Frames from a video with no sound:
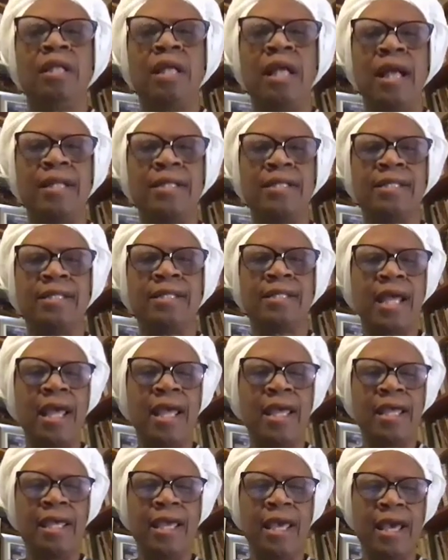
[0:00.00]
And
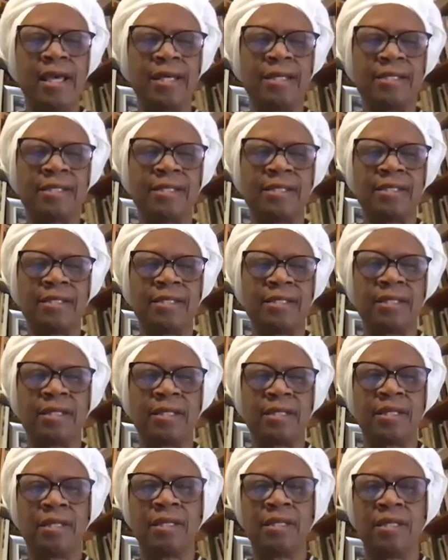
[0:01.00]
saying yes
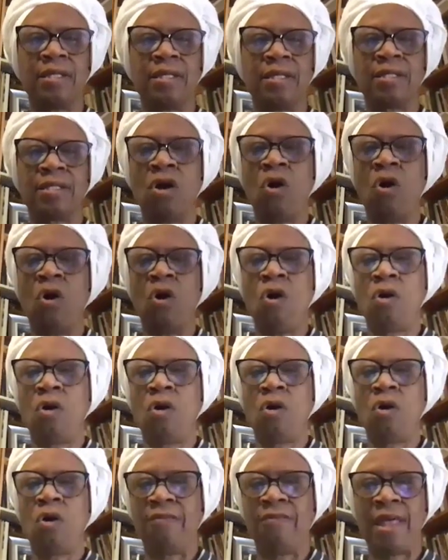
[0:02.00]
to
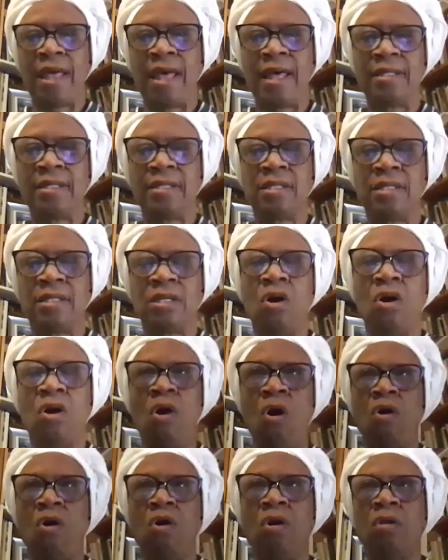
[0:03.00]
all of that, to
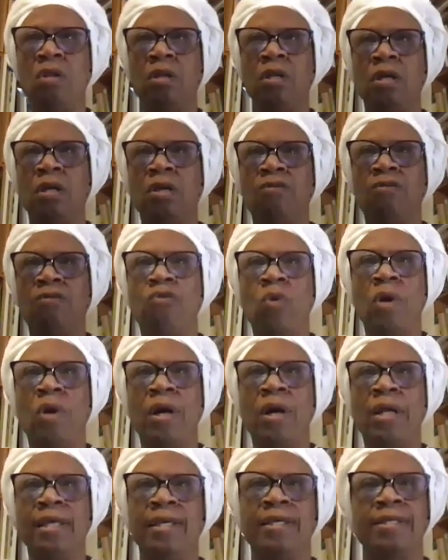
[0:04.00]
all of what
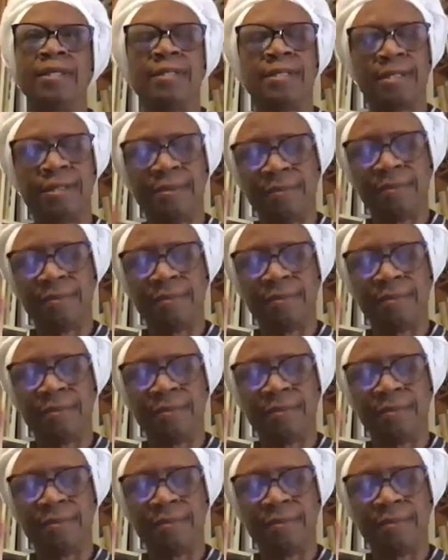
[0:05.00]
is.